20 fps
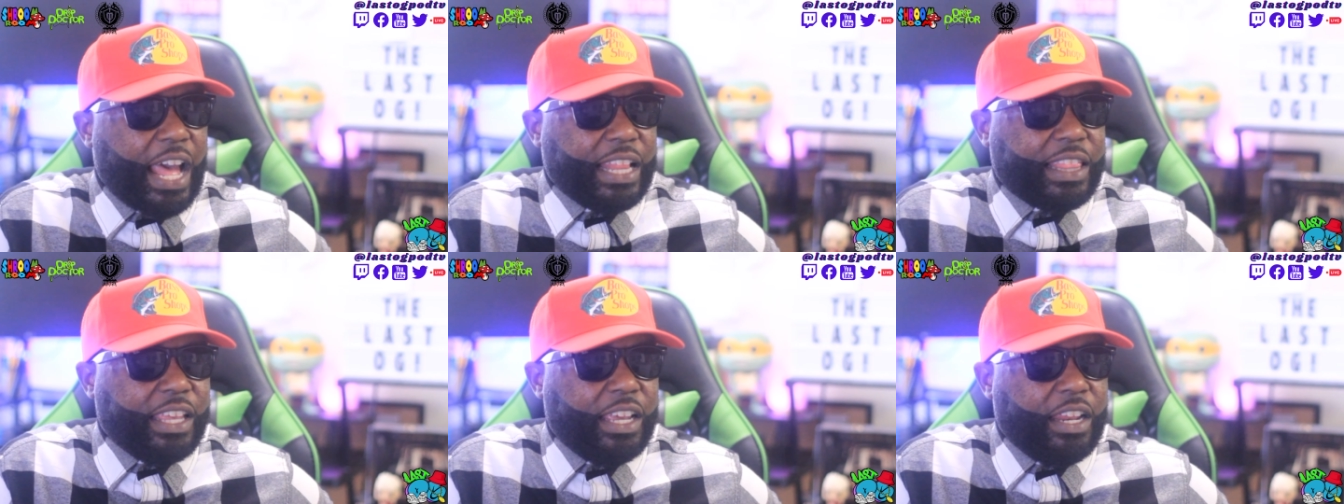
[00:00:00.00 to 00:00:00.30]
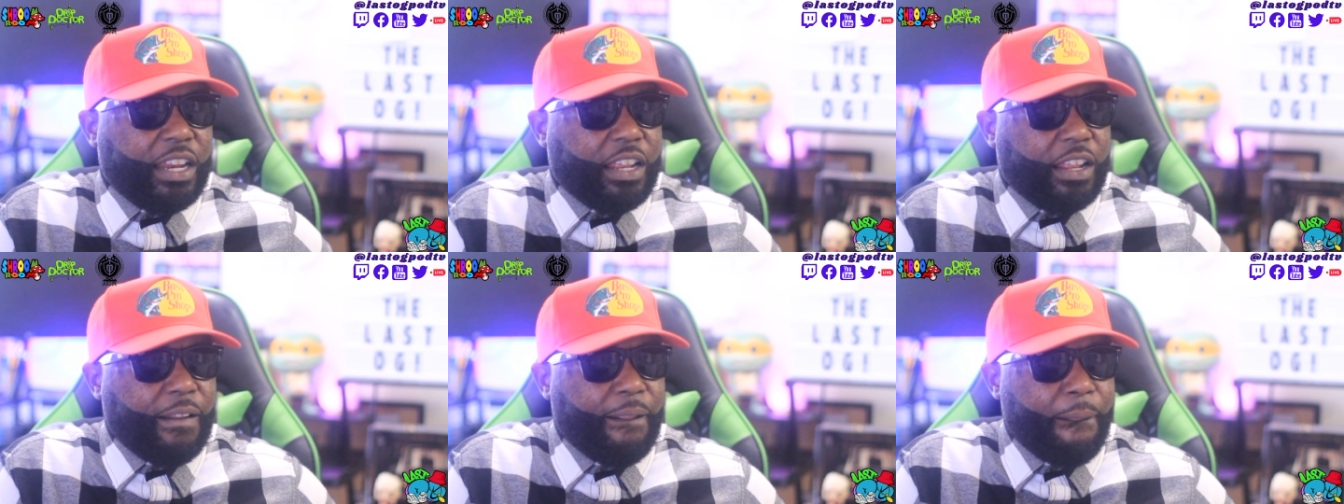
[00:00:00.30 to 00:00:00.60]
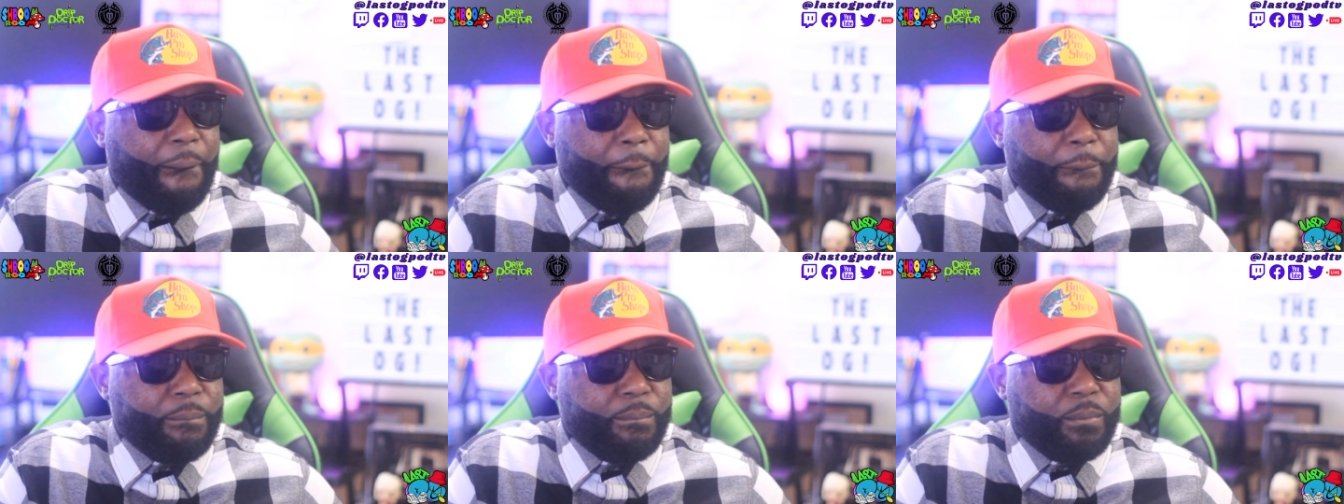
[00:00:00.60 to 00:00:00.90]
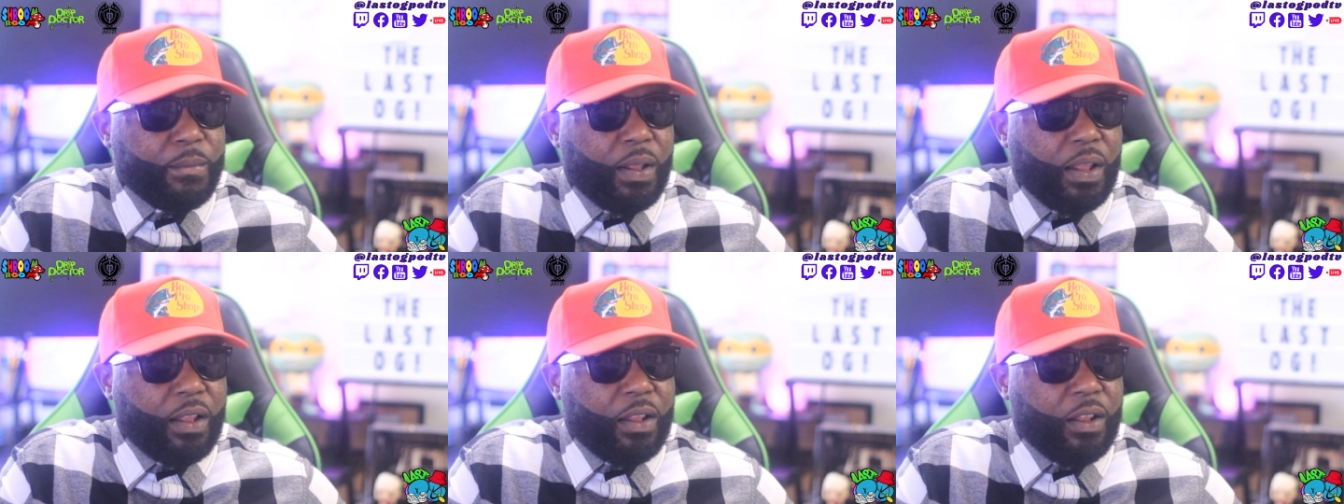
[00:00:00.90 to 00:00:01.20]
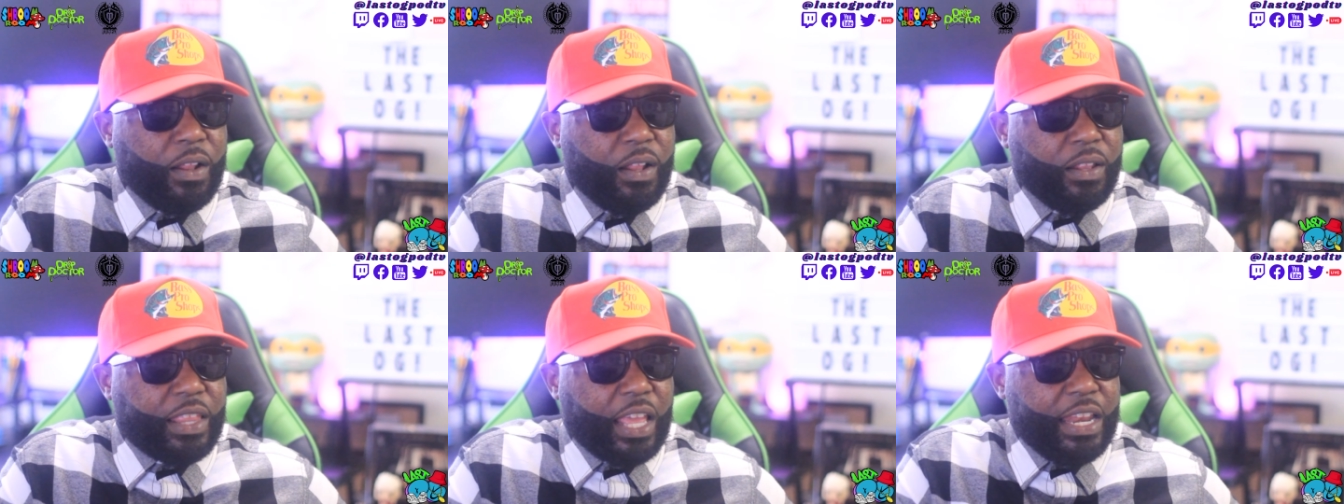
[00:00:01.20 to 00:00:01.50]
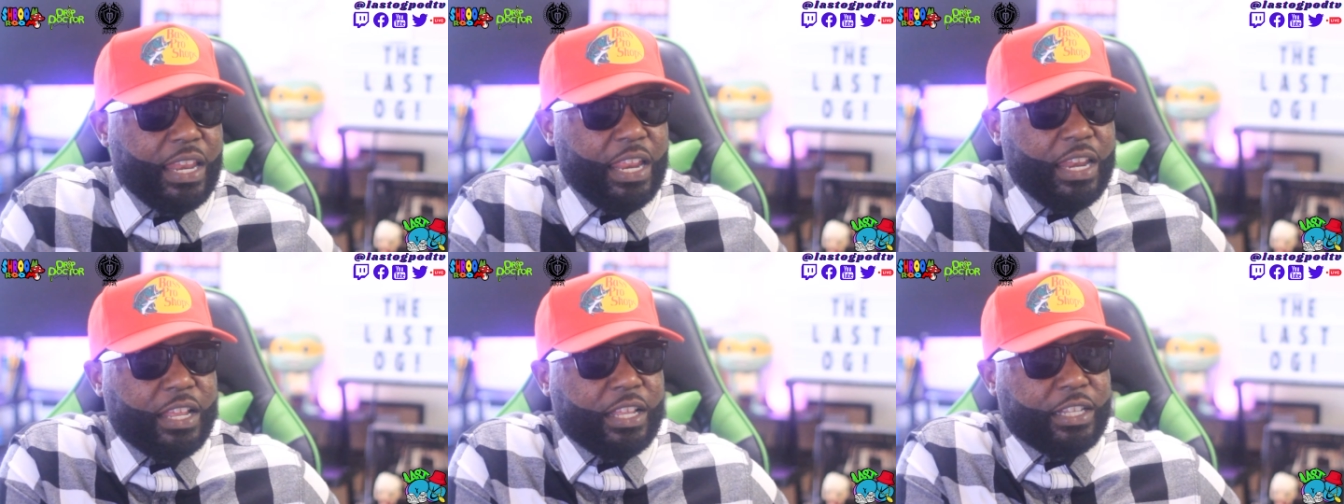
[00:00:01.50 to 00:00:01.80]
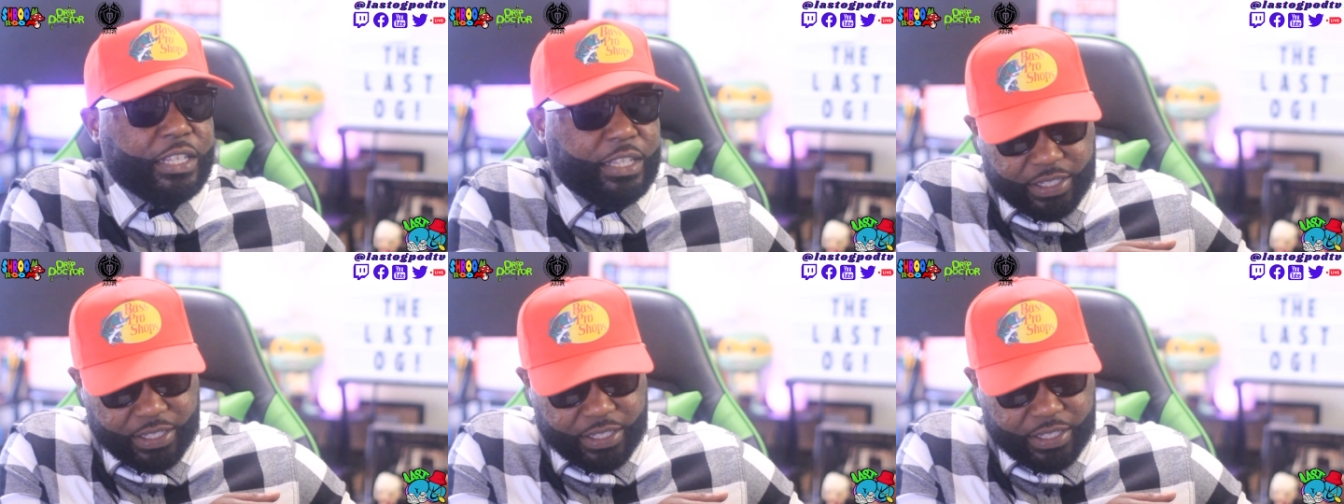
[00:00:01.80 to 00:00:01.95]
I think they need a